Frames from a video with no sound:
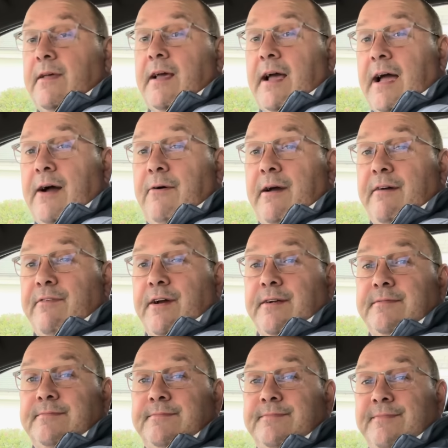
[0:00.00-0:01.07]
However,
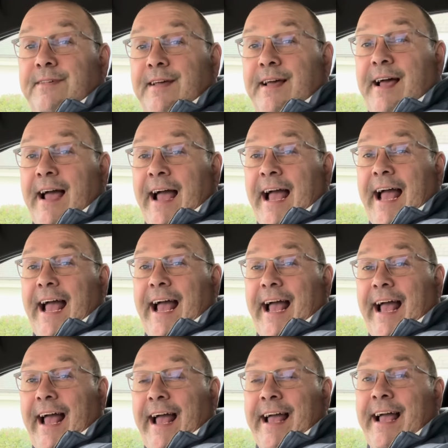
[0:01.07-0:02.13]

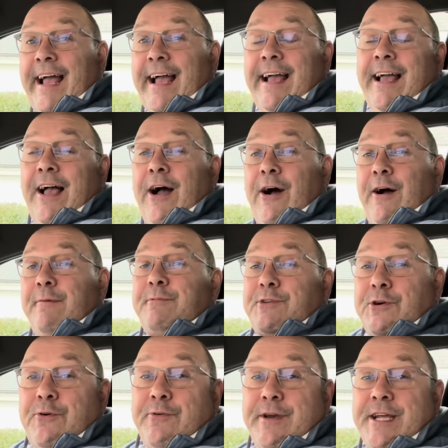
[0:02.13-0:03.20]
I'm
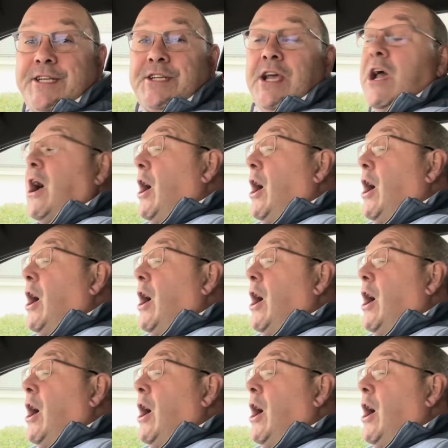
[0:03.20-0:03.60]
Cornish.